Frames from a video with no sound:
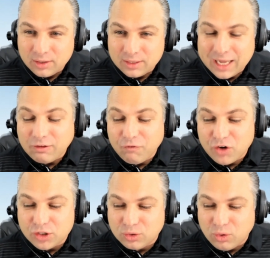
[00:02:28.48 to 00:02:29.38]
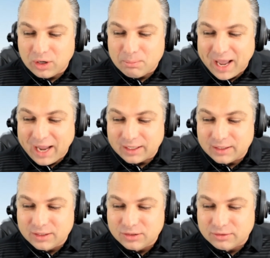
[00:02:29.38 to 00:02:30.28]
Not the first quarterback in
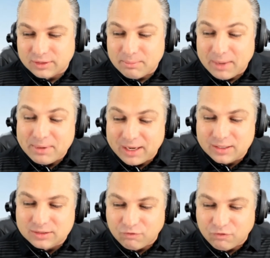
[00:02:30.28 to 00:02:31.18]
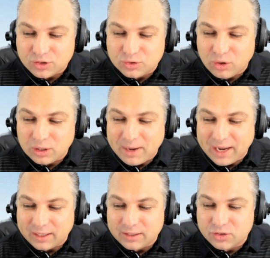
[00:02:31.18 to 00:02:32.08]
history. Maybe it is the first
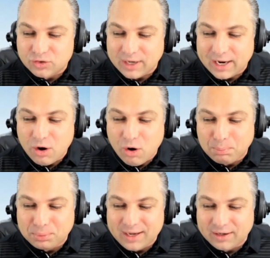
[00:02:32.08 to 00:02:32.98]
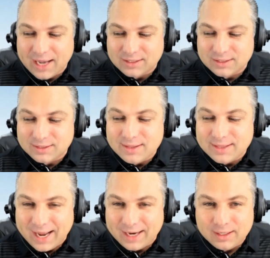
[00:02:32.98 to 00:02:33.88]
quarterback in history. I know a player hasn't done
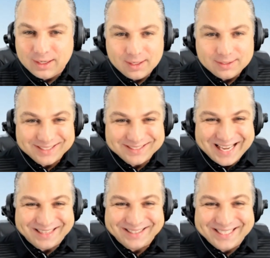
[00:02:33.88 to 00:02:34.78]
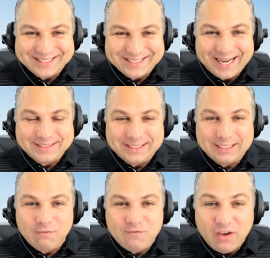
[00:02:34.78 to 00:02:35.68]
that since at least
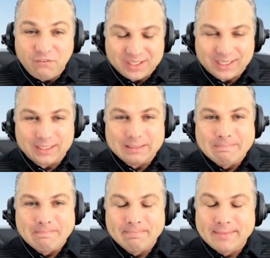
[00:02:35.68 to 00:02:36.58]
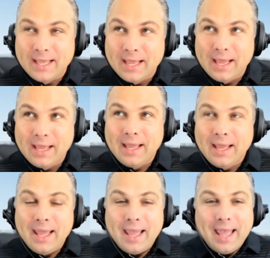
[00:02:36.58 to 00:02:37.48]
1950.
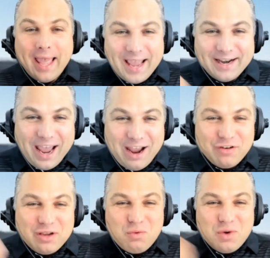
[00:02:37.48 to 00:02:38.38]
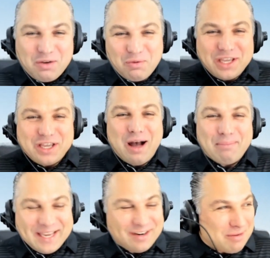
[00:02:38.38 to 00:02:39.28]
And every week we come
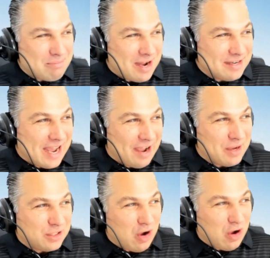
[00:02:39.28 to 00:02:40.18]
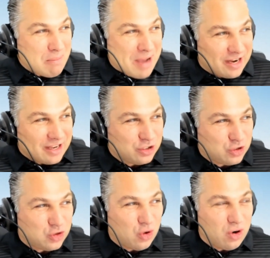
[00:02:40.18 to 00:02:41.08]
here on Monday, we talk about a
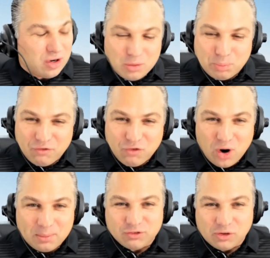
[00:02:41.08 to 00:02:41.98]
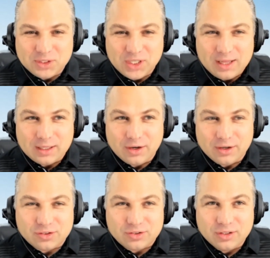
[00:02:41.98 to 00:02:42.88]
historical performance from Jalen
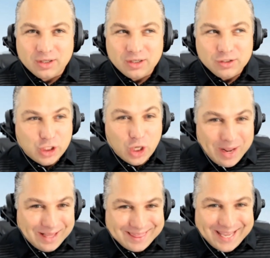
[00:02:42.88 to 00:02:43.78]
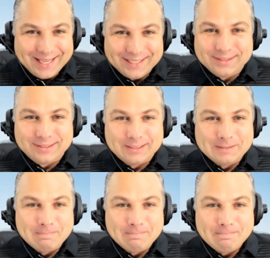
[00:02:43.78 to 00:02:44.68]
Hurts, doing things
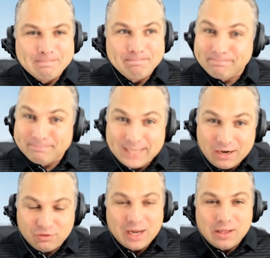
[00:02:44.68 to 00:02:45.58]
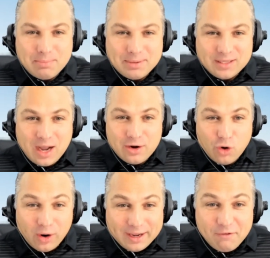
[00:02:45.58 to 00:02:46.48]
that have rarely been done
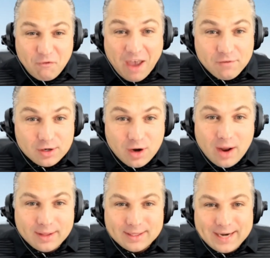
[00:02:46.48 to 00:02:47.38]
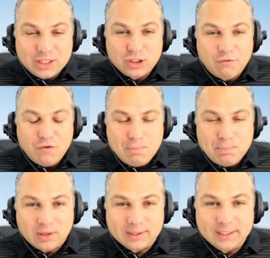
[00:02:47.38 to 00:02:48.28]
or, if ever done, in the National
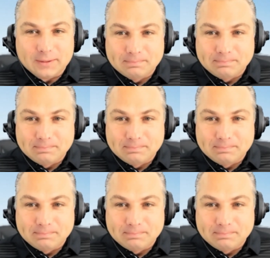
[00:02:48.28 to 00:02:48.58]
Football League.